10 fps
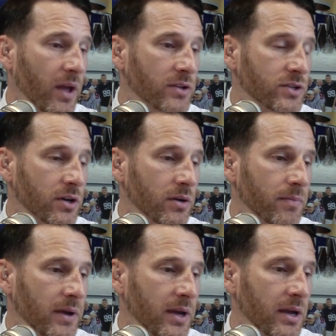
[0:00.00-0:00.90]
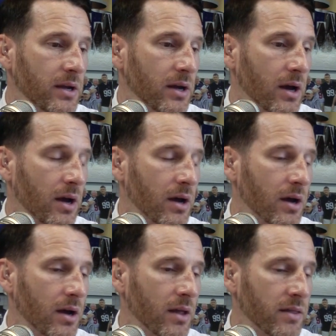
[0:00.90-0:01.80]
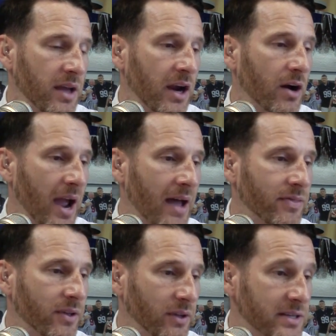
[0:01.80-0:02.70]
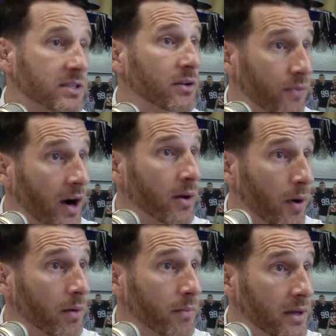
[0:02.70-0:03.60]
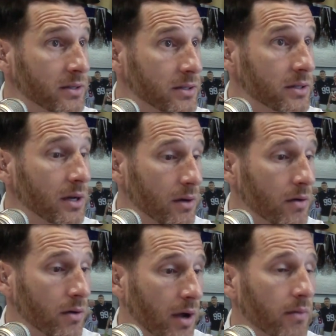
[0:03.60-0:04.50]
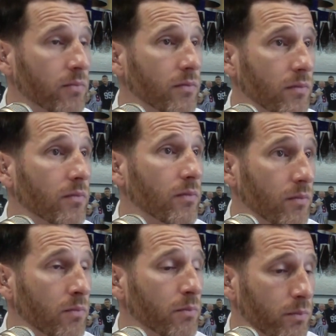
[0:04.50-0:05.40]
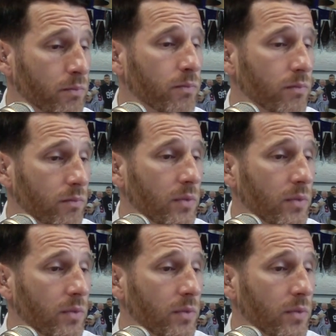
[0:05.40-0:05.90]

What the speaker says: It's going to be there at the Leslie Fire Department. Yeah, we're going to be there at Station 1 there at Leslie